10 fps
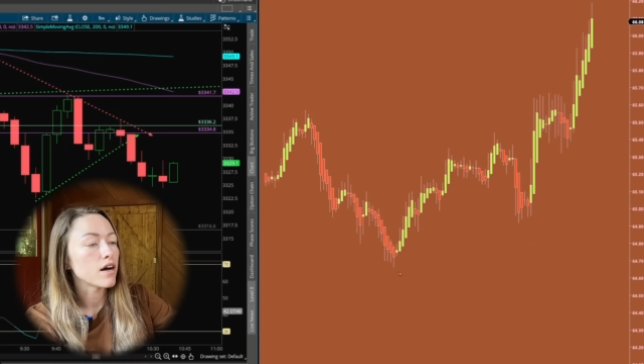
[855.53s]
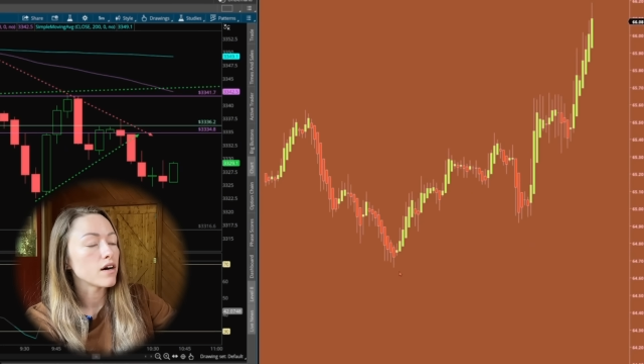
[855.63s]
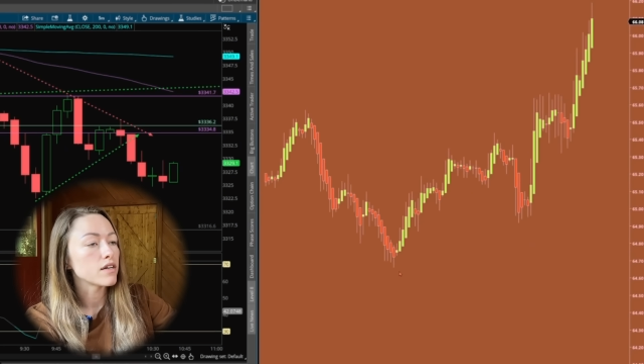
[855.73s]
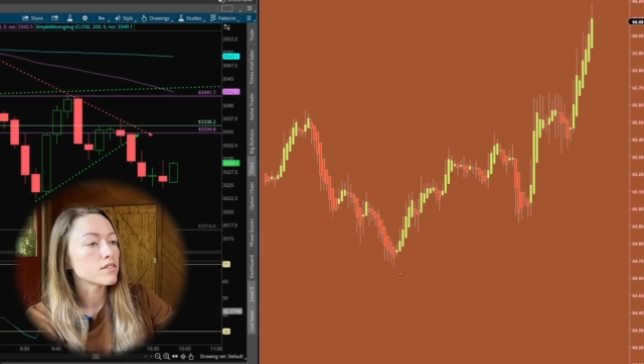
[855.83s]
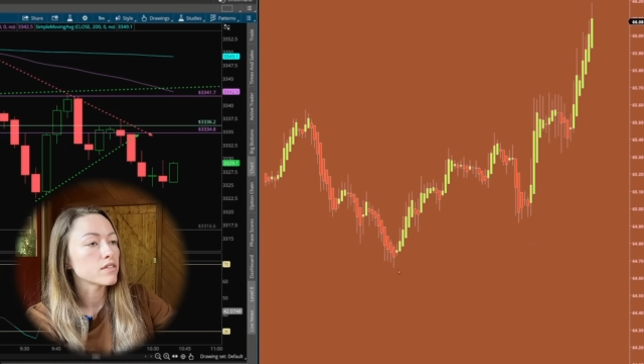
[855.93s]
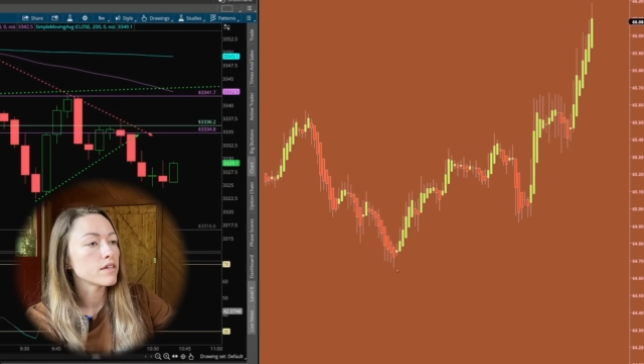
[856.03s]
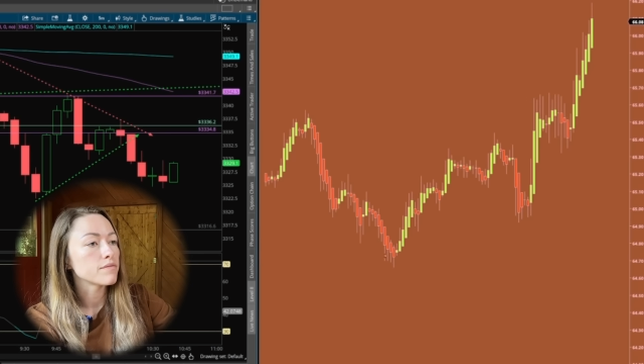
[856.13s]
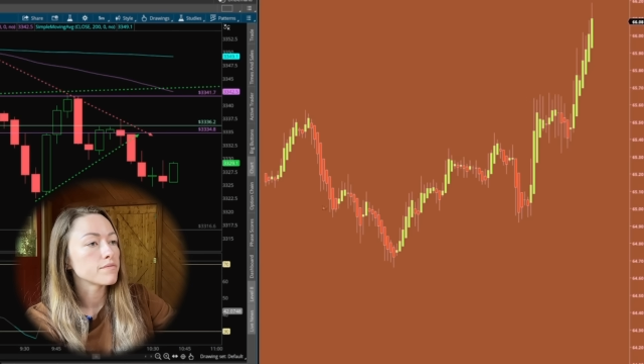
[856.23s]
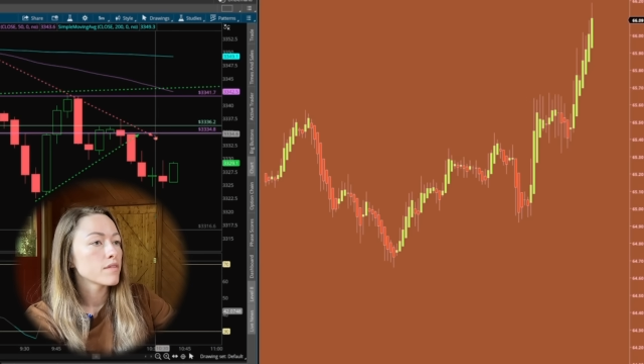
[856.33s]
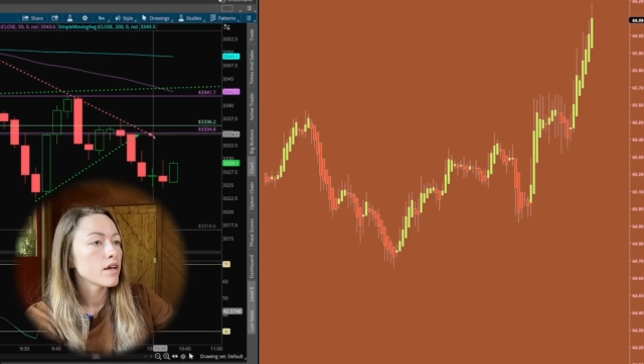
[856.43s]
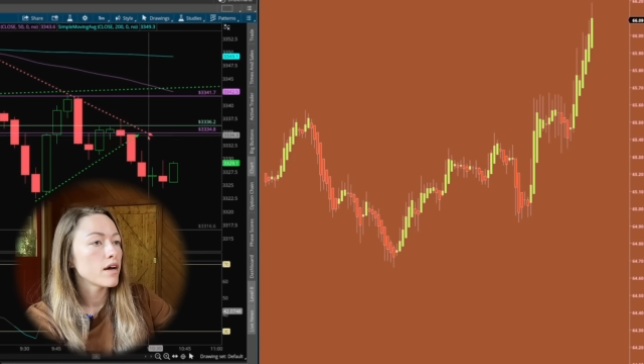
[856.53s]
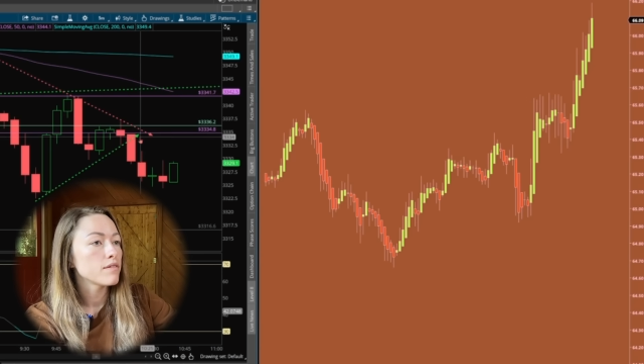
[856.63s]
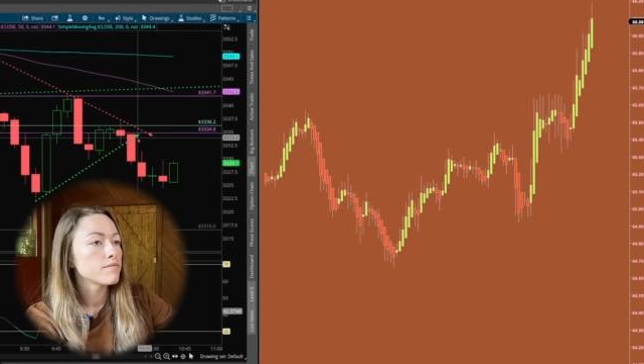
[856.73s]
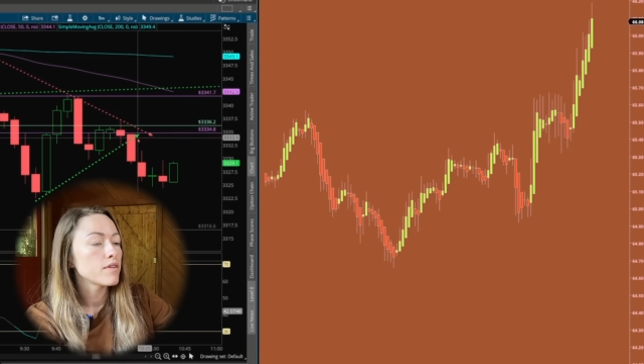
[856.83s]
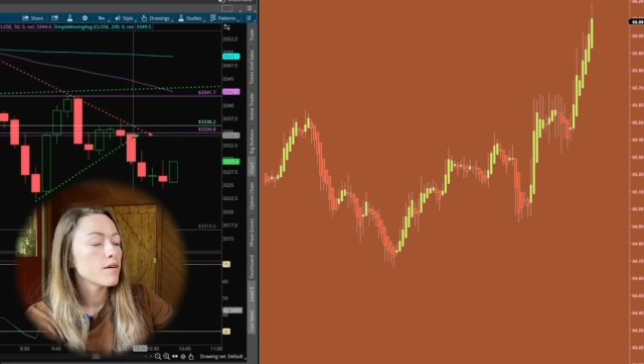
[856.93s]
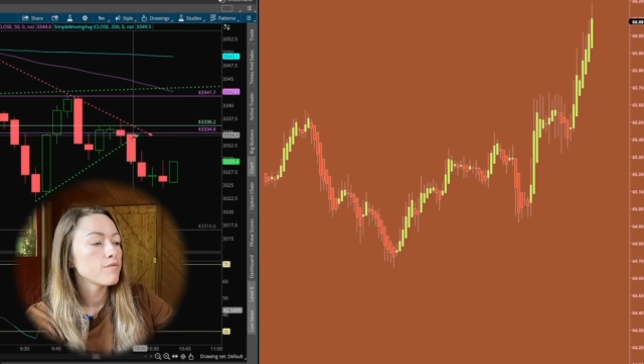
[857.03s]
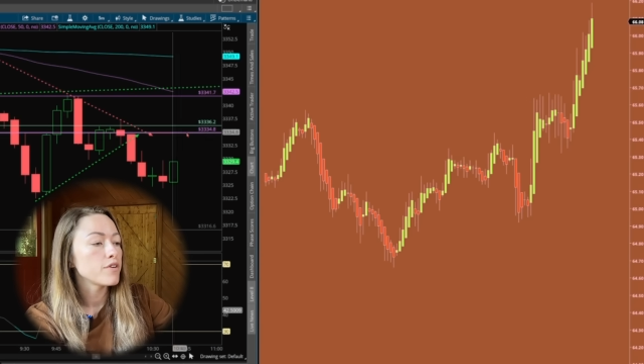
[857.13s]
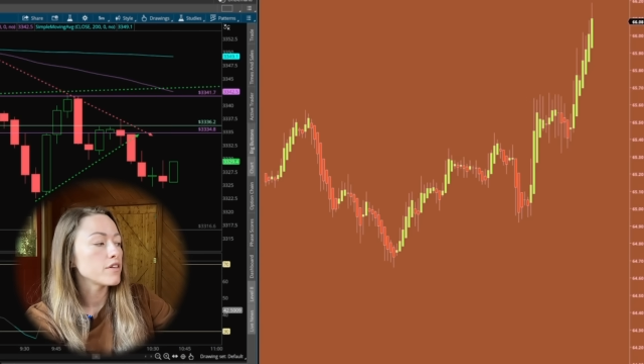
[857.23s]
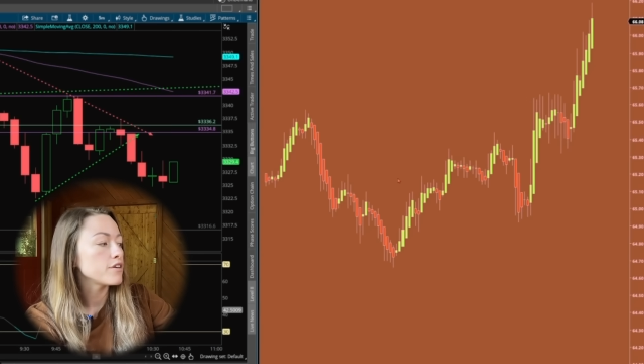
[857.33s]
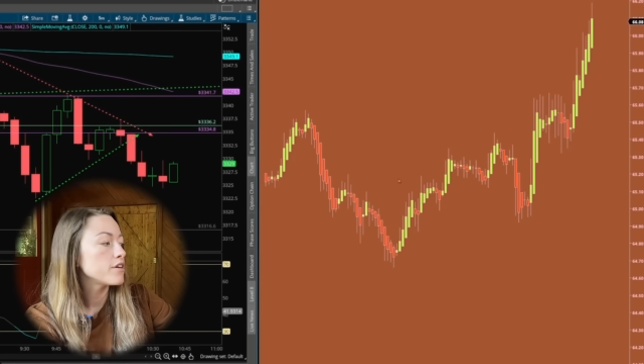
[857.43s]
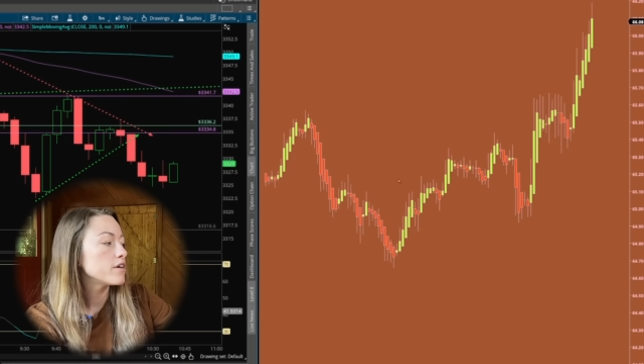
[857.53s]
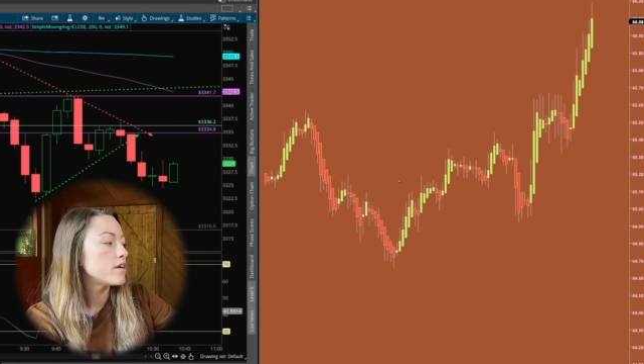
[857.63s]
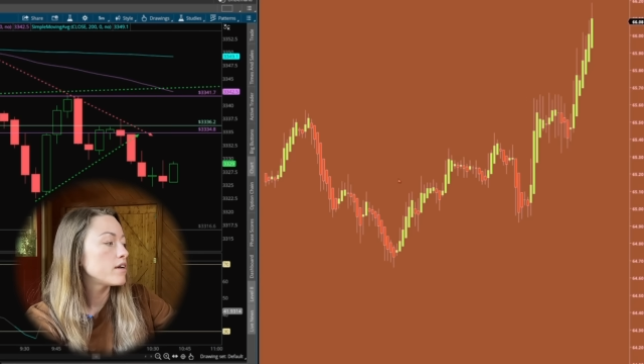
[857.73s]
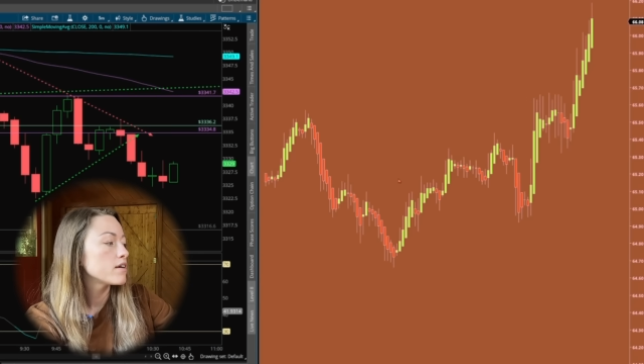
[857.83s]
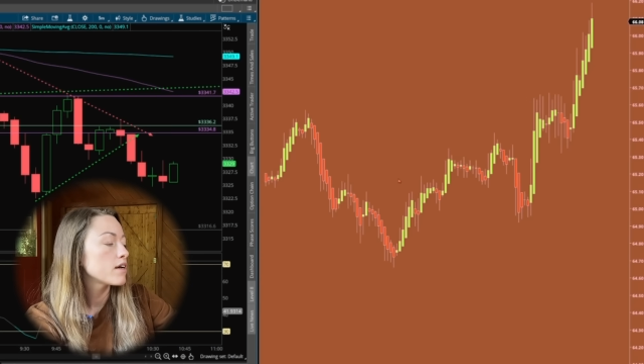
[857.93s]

honestly. Yeah, I'm feeling good.